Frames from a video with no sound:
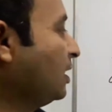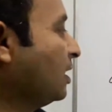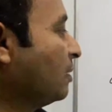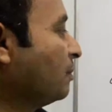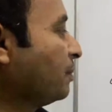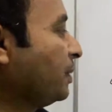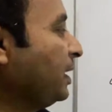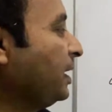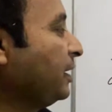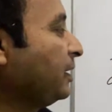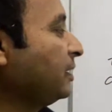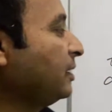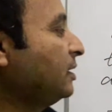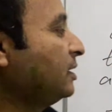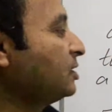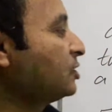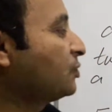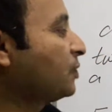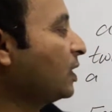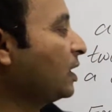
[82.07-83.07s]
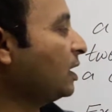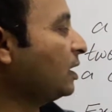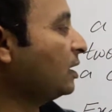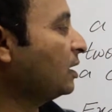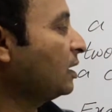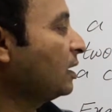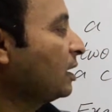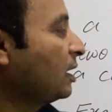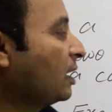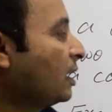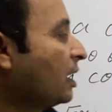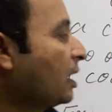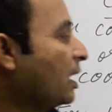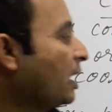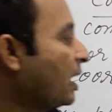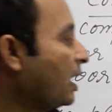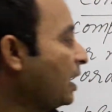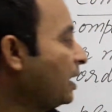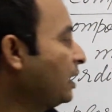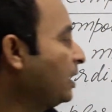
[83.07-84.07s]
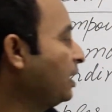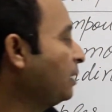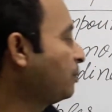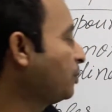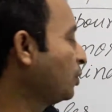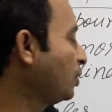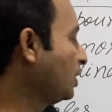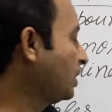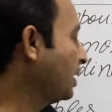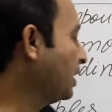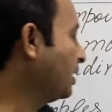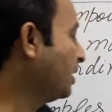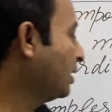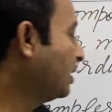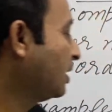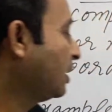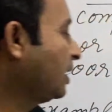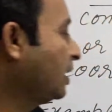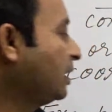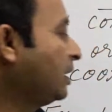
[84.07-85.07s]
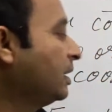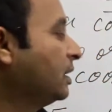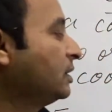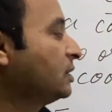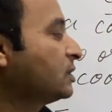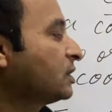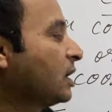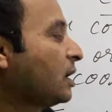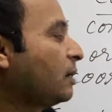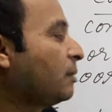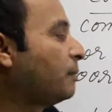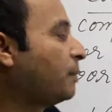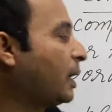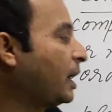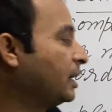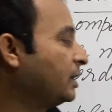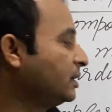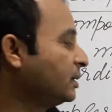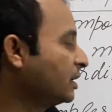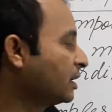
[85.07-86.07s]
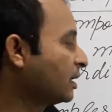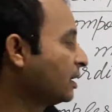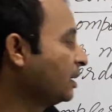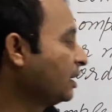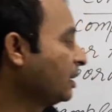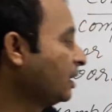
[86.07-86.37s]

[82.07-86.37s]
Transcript: completed his work and he put it in his binder.